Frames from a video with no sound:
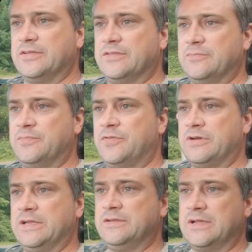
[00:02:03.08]
the, the
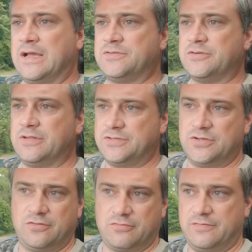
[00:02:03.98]
three uh, sorry the
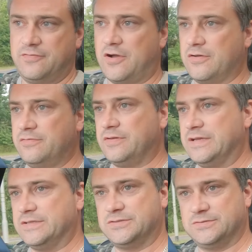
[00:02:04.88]
235
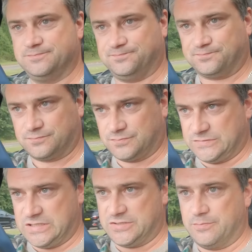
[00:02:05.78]
is
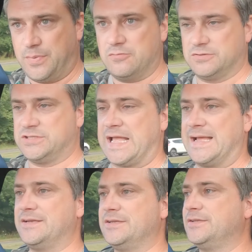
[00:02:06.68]
just a bulk
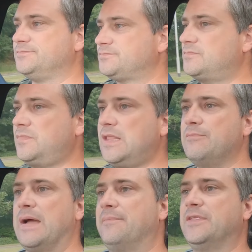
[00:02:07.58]
standard
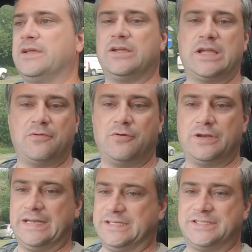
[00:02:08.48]
map that can go on
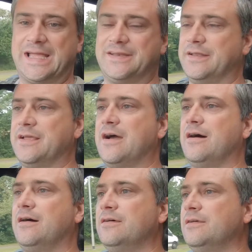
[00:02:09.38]
any standard
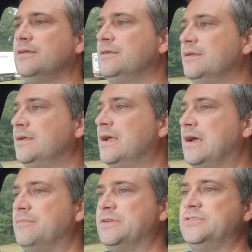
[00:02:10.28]
car
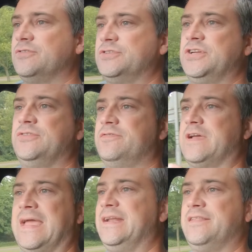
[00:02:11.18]
um, it's not tuned
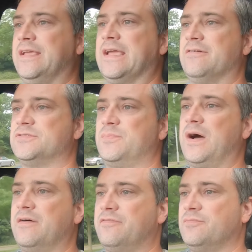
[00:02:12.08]
for anything else
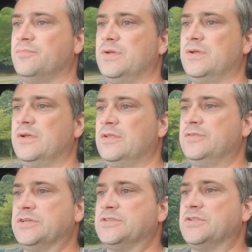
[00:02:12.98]
apart from
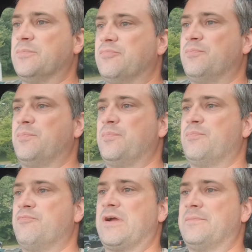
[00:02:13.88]
just the
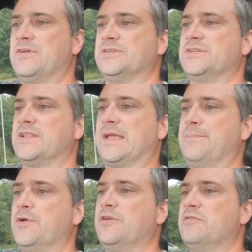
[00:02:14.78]
parameters that they
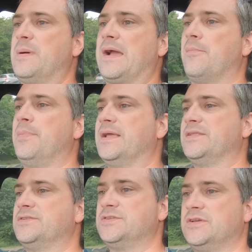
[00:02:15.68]
move about a bit
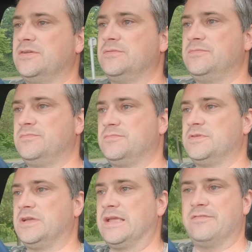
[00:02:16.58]
to
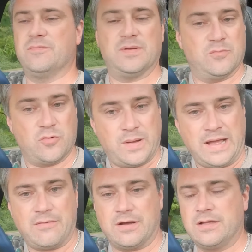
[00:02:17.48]
to give you a bit more
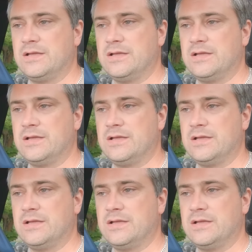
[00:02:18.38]
power